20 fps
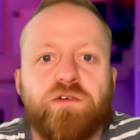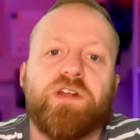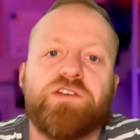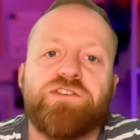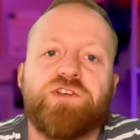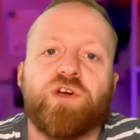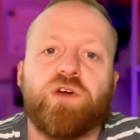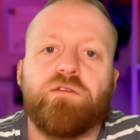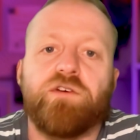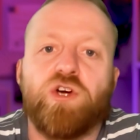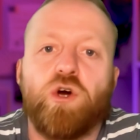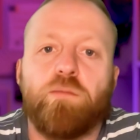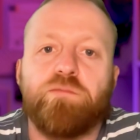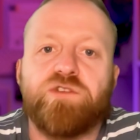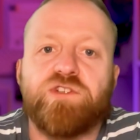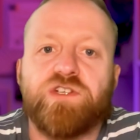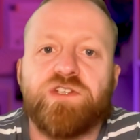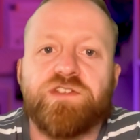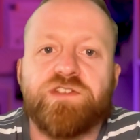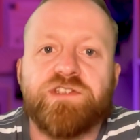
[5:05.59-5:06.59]
Let's look at the
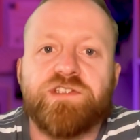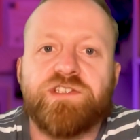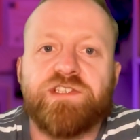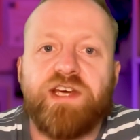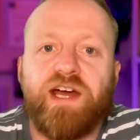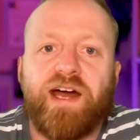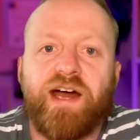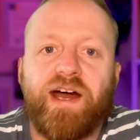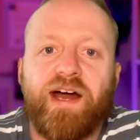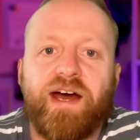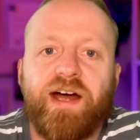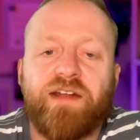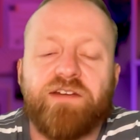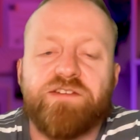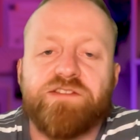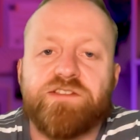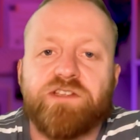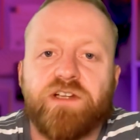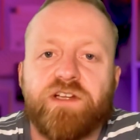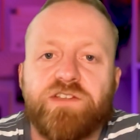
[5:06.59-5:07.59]
options
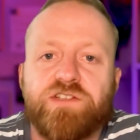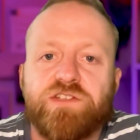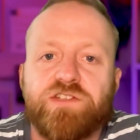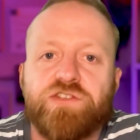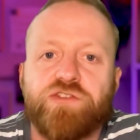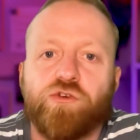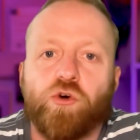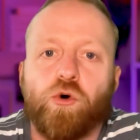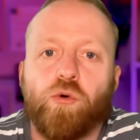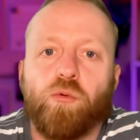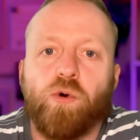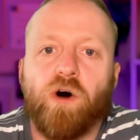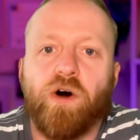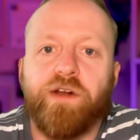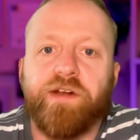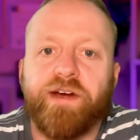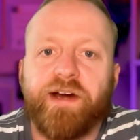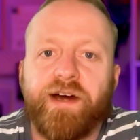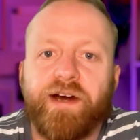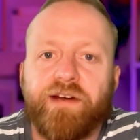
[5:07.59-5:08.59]
and let's install
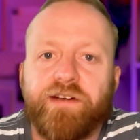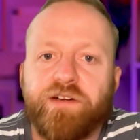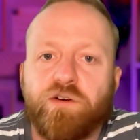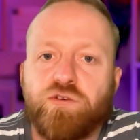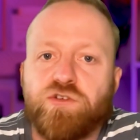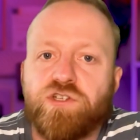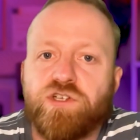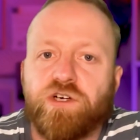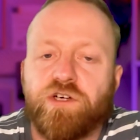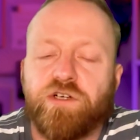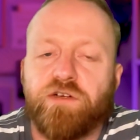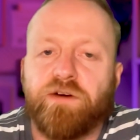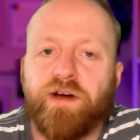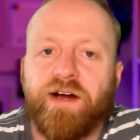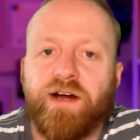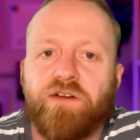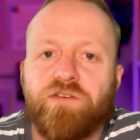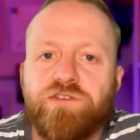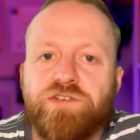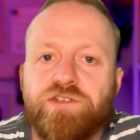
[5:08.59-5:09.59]
one and I'll show you
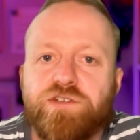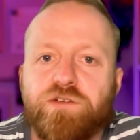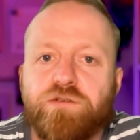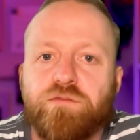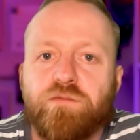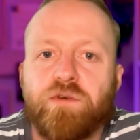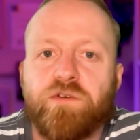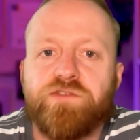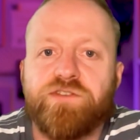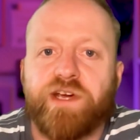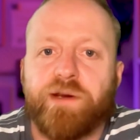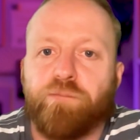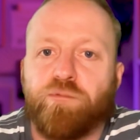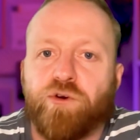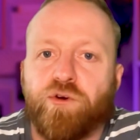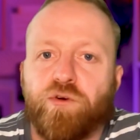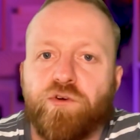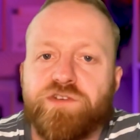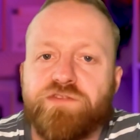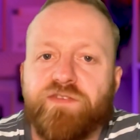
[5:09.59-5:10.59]
how to take
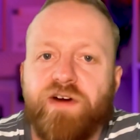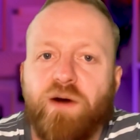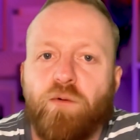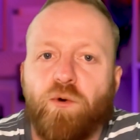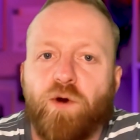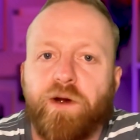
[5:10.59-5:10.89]
pre orders that